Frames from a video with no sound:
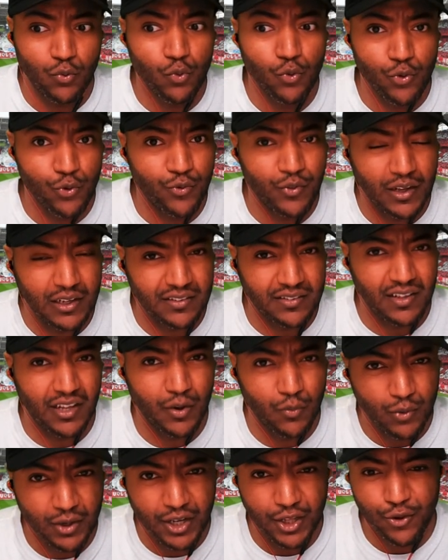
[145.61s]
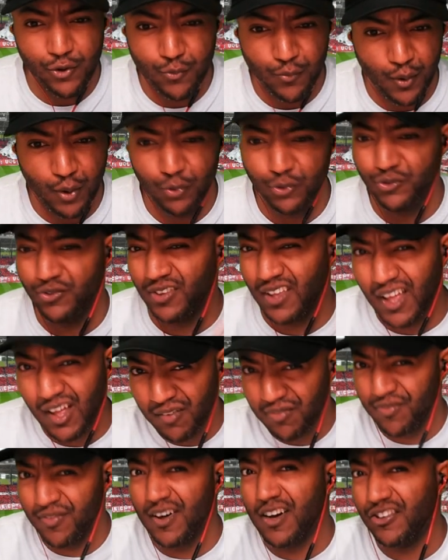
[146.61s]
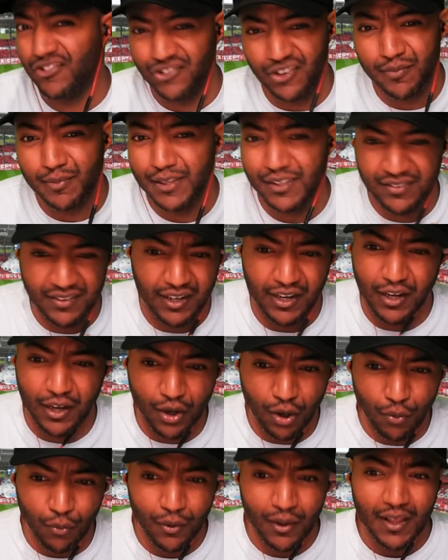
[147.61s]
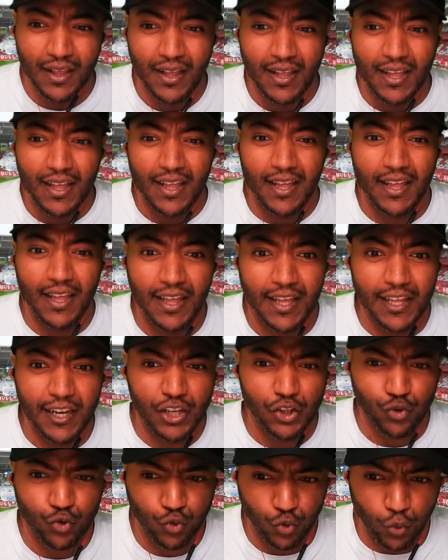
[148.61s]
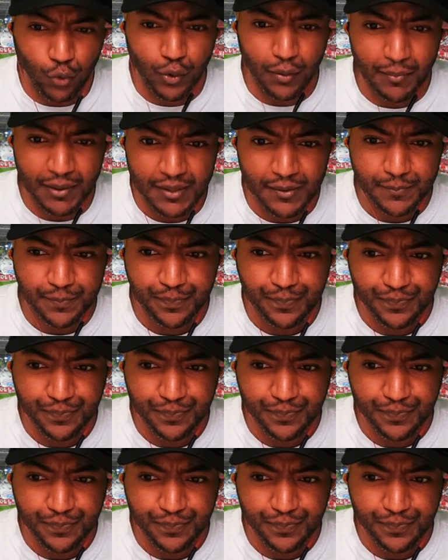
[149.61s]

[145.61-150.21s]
who you think is going to win the Euros, how far Germany is going to go in this tournament.